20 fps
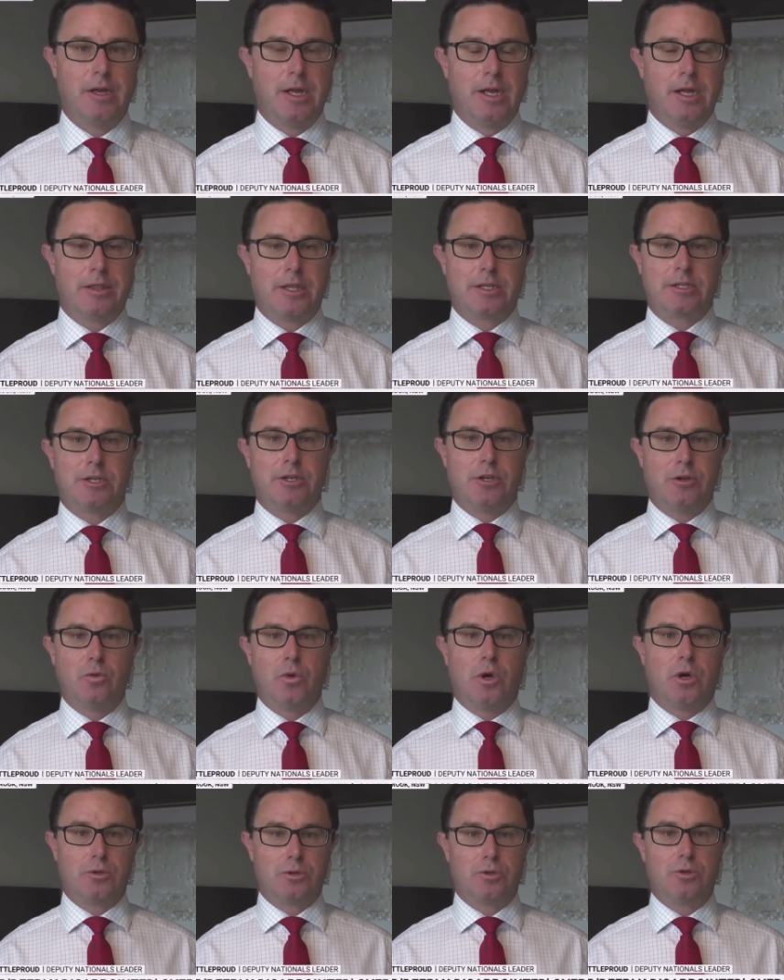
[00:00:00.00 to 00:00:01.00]
There's a new world
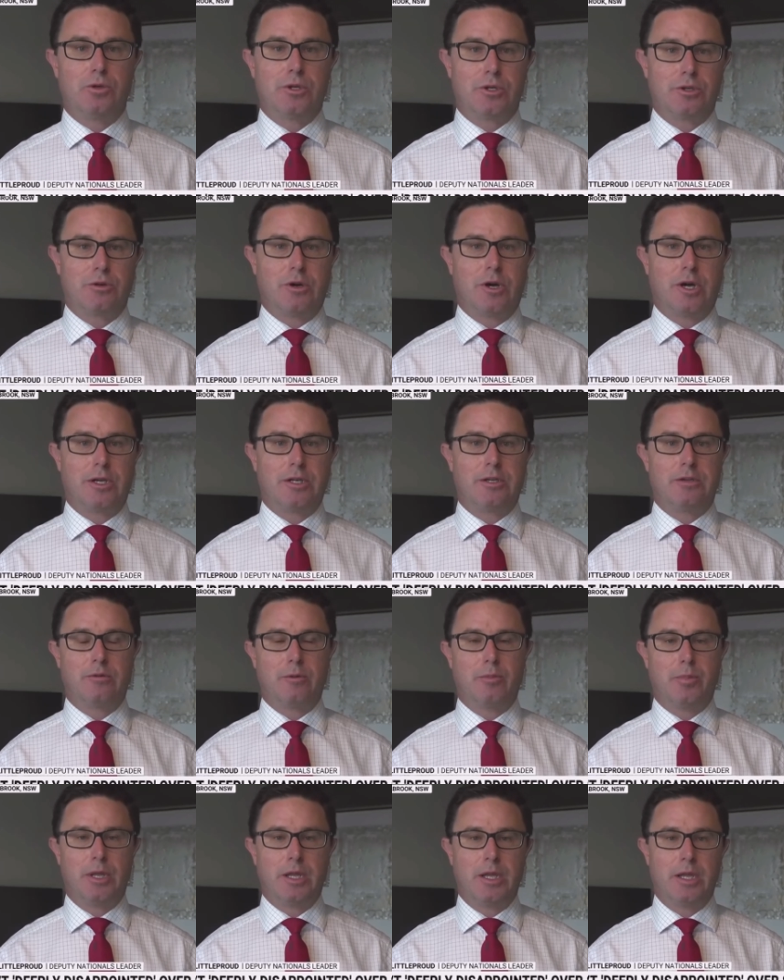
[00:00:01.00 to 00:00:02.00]
order trying to
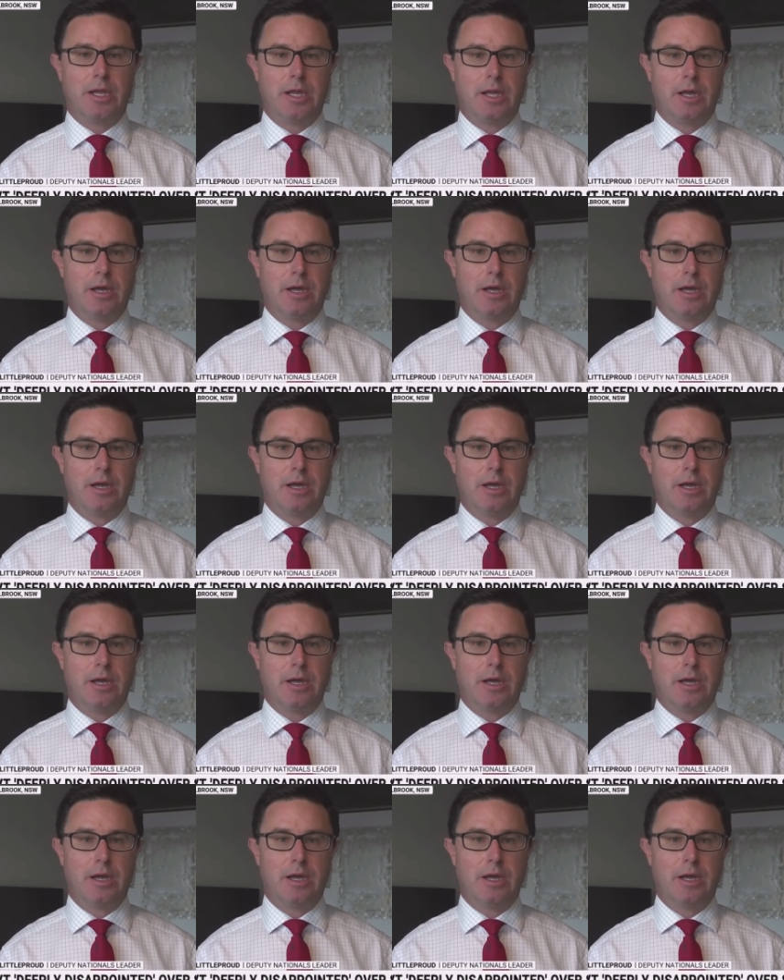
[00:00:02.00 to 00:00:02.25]
appear here.